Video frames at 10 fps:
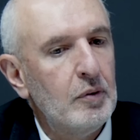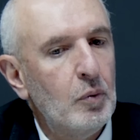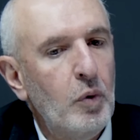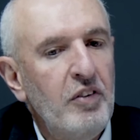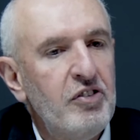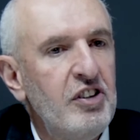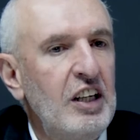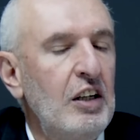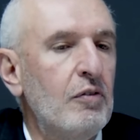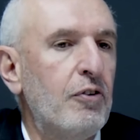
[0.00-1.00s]
we've
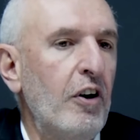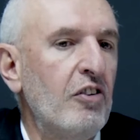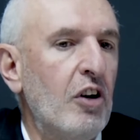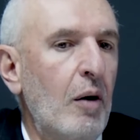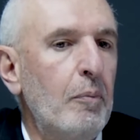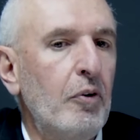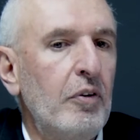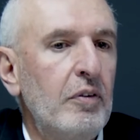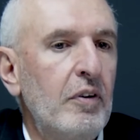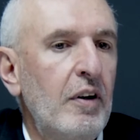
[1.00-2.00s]
seen, for
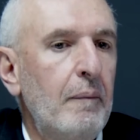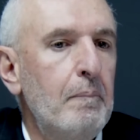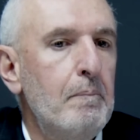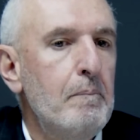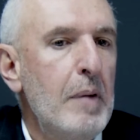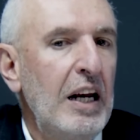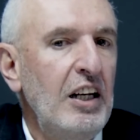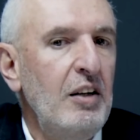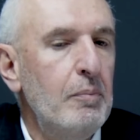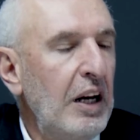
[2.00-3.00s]
example,
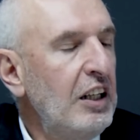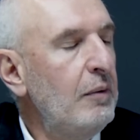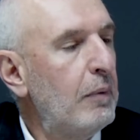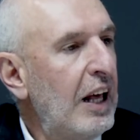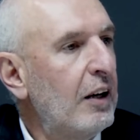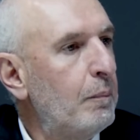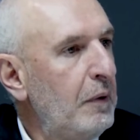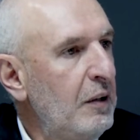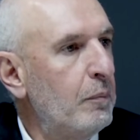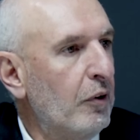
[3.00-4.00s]
many black
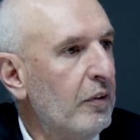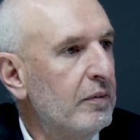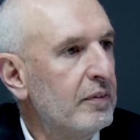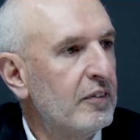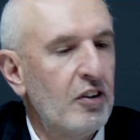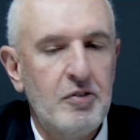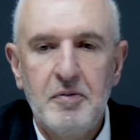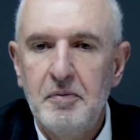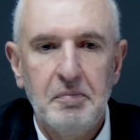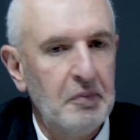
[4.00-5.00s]
people. Just,
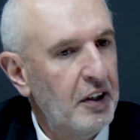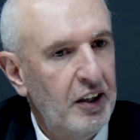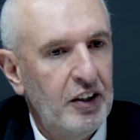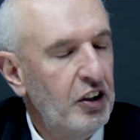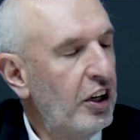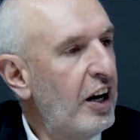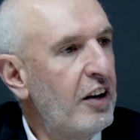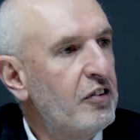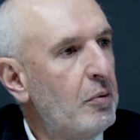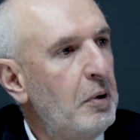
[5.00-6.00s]
you don't
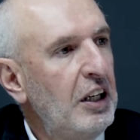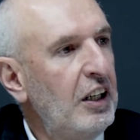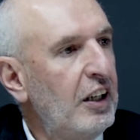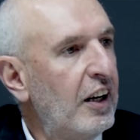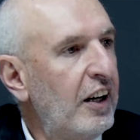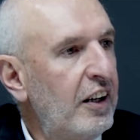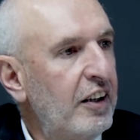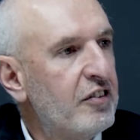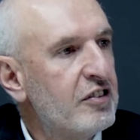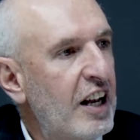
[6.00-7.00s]
have to be
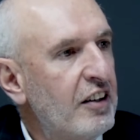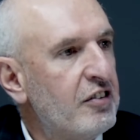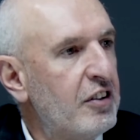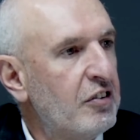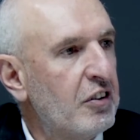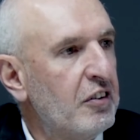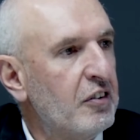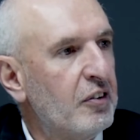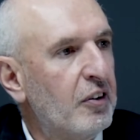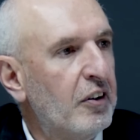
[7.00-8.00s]
a
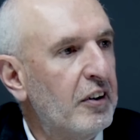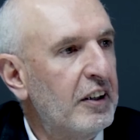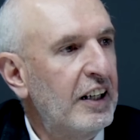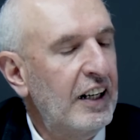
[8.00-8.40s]
statistician or